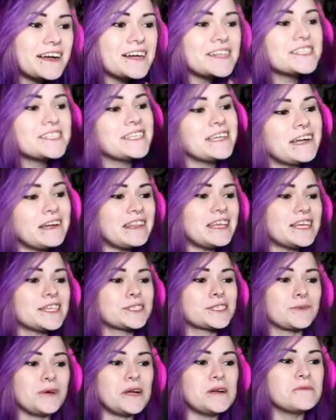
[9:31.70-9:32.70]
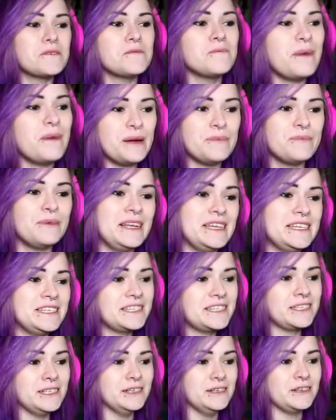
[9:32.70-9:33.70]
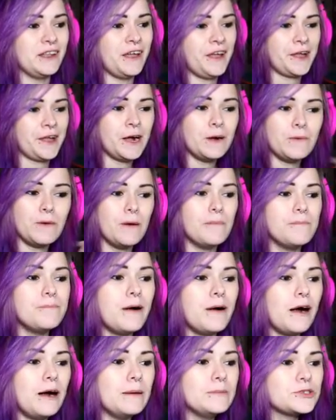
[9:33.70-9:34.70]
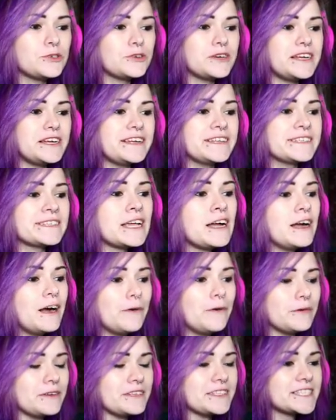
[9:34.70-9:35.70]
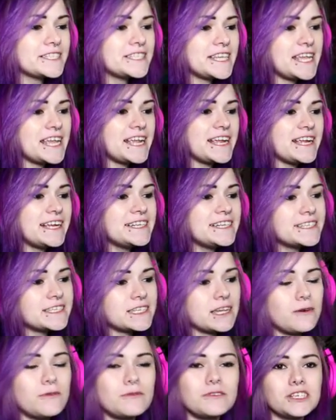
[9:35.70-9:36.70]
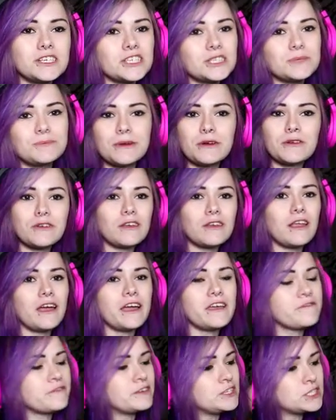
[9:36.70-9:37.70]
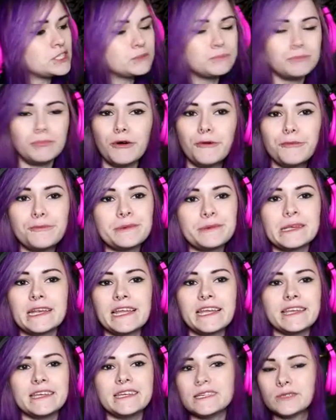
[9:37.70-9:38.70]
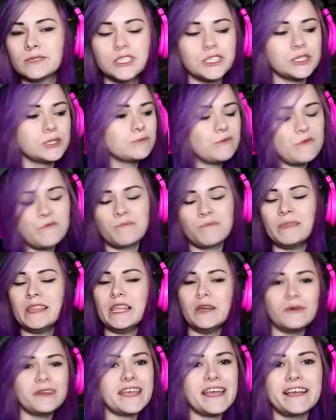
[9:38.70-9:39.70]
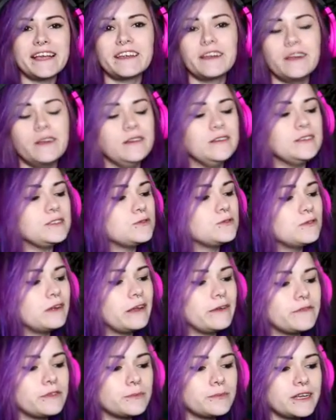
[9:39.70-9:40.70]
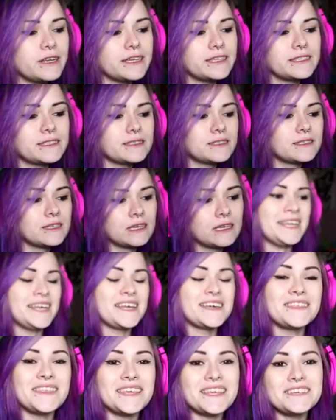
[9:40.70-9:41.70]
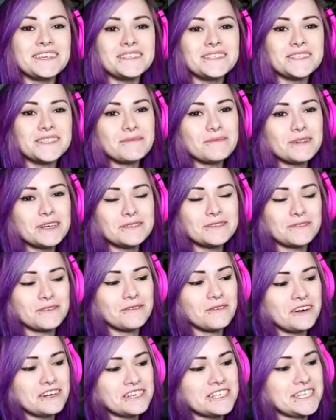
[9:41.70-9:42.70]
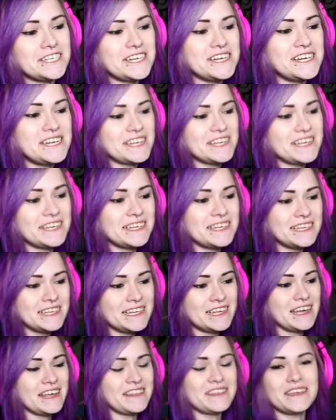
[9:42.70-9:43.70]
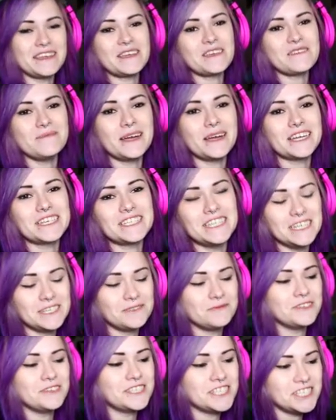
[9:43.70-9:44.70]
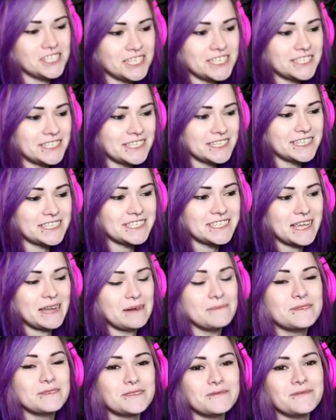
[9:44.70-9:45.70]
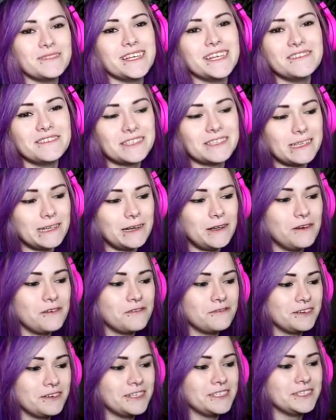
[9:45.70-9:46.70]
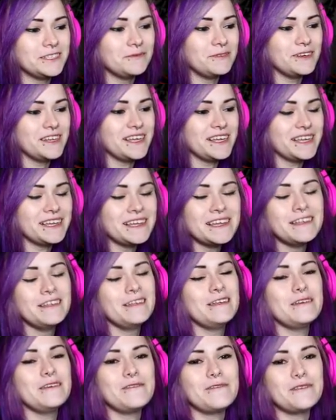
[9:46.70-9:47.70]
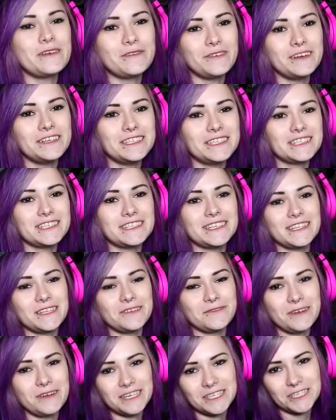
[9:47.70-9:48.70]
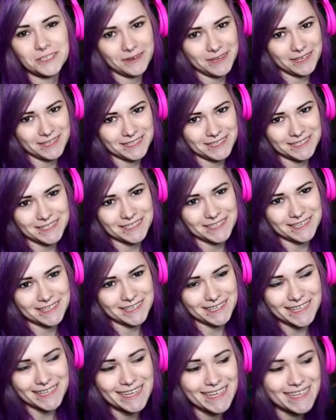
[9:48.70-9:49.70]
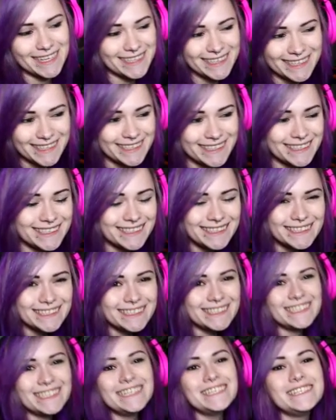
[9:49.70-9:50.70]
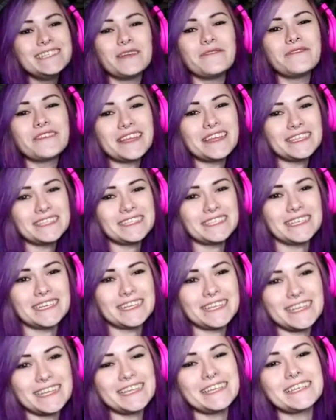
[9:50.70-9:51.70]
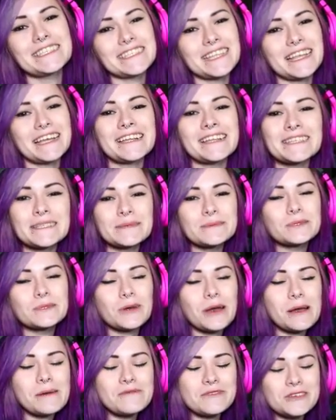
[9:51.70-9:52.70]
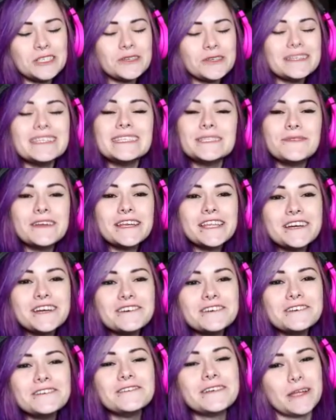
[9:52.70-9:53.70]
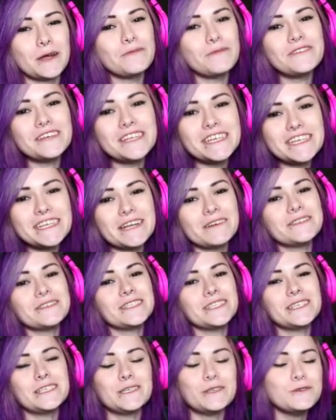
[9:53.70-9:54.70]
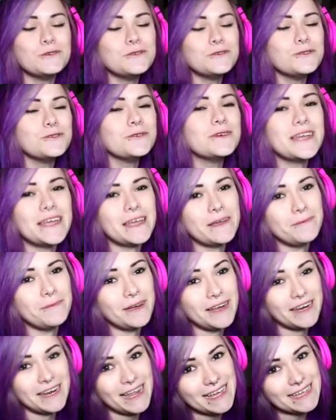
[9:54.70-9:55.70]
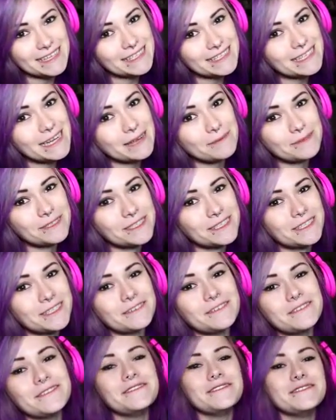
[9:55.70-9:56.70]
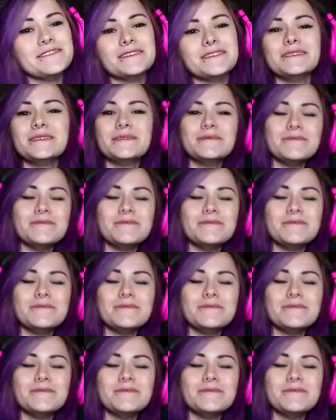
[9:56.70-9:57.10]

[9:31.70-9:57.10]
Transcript: I see, that's what I want my place to look like. I want palm trees, I want seeds, I want to just build life and just populate it, just little Kinkos all over the place. Thank you so much for watching, and thank you Magatash for suggesting this game to me. It was a lot of fun to play, even if I did nearly rage quit as well. Don't forget to click, like and subscribe if you enjoyed this video, and hopefully I'll see you in my next episode.